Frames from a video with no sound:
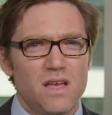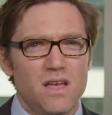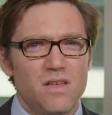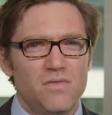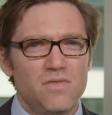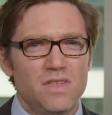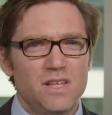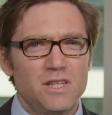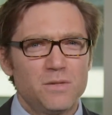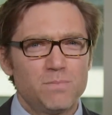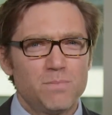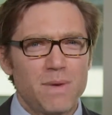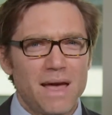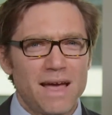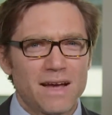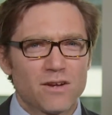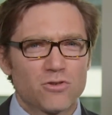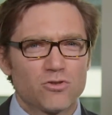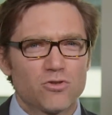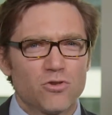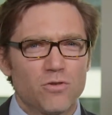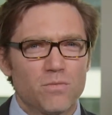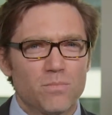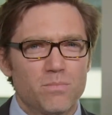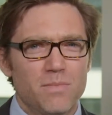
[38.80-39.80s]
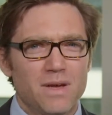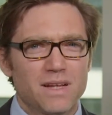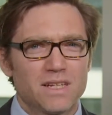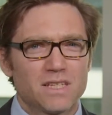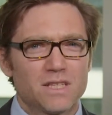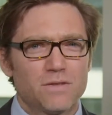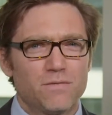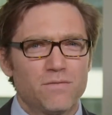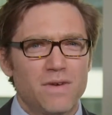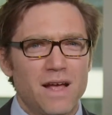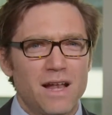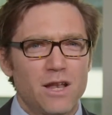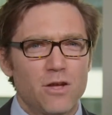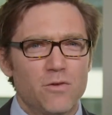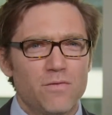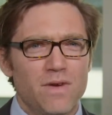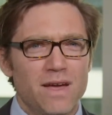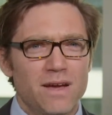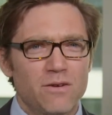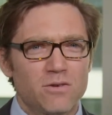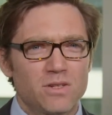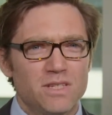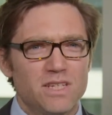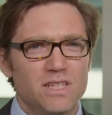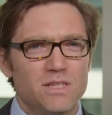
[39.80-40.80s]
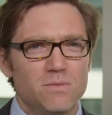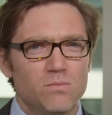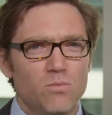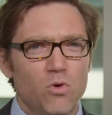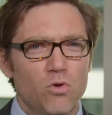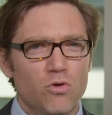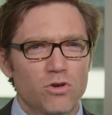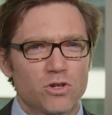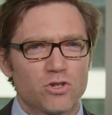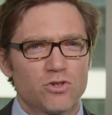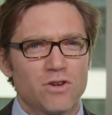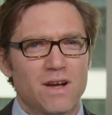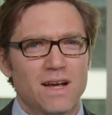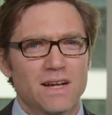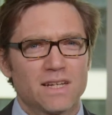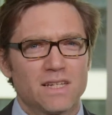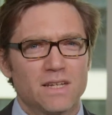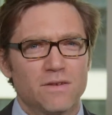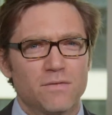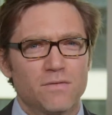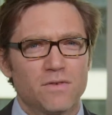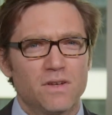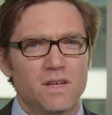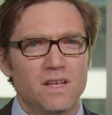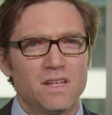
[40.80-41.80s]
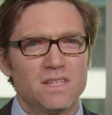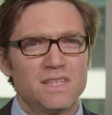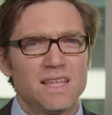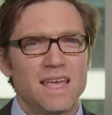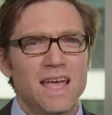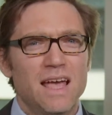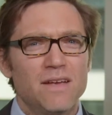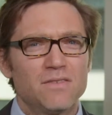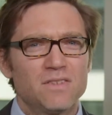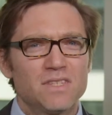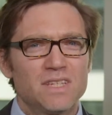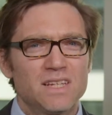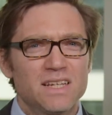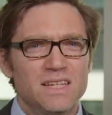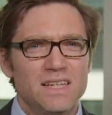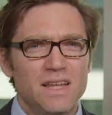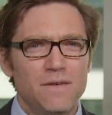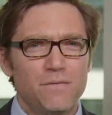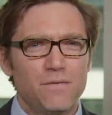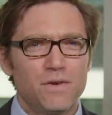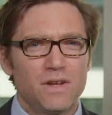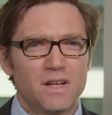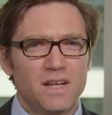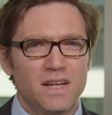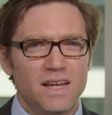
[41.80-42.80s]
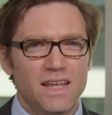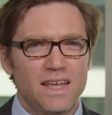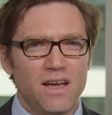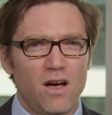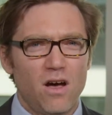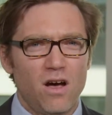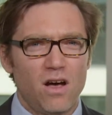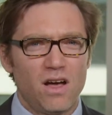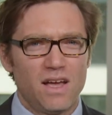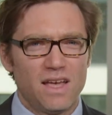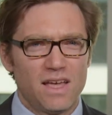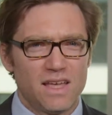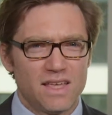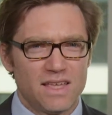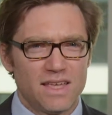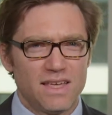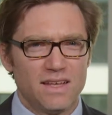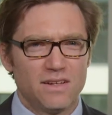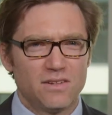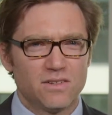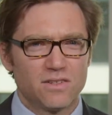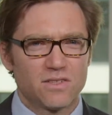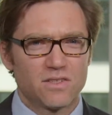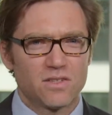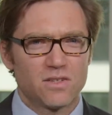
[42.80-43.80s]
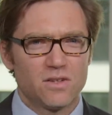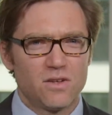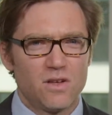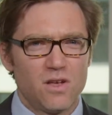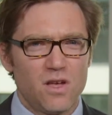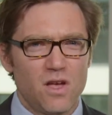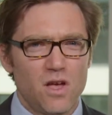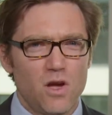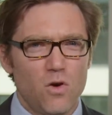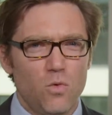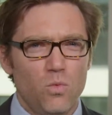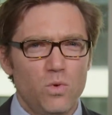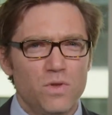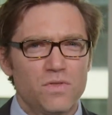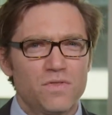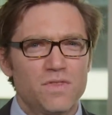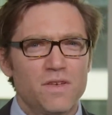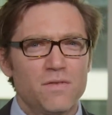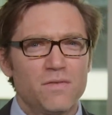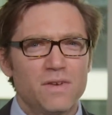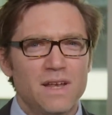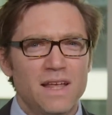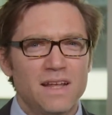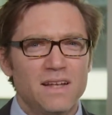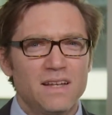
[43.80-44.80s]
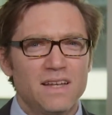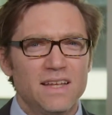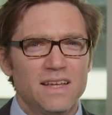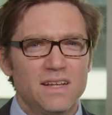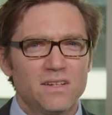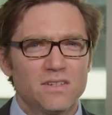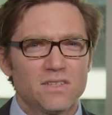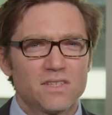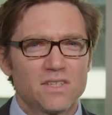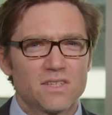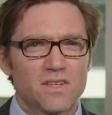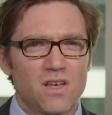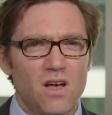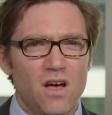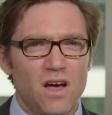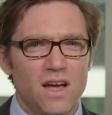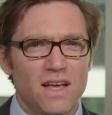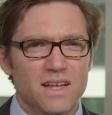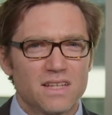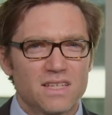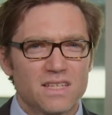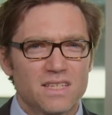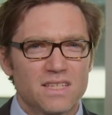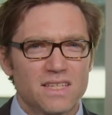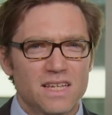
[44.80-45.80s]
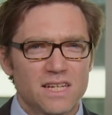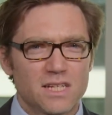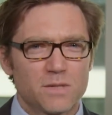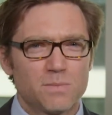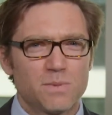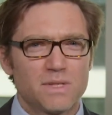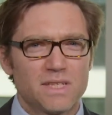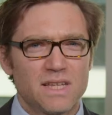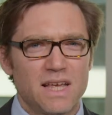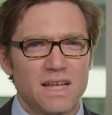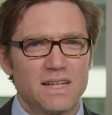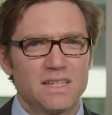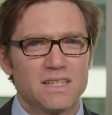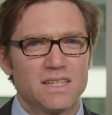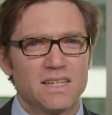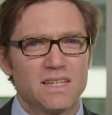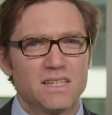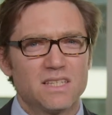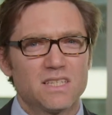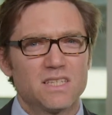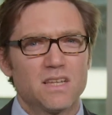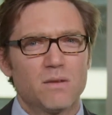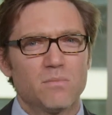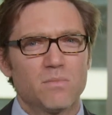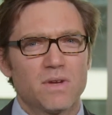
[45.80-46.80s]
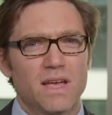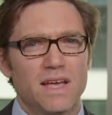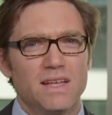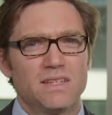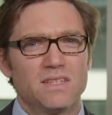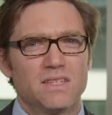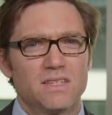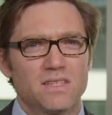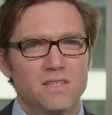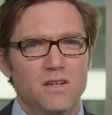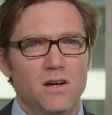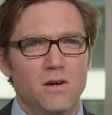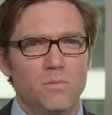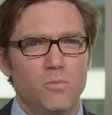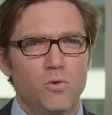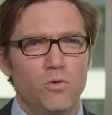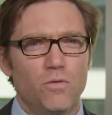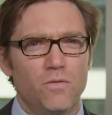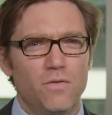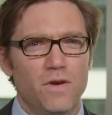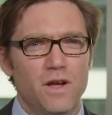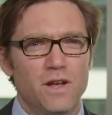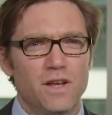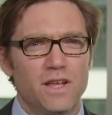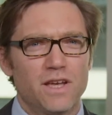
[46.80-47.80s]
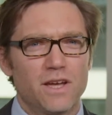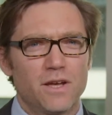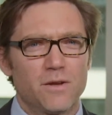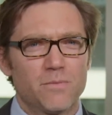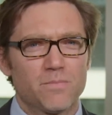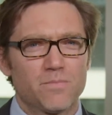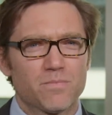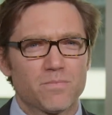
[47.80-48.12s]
This backdrop makes the value of equities more attractive as they have significantly higher yields, with dividend yields as high as 6% in some cases in our portfolio.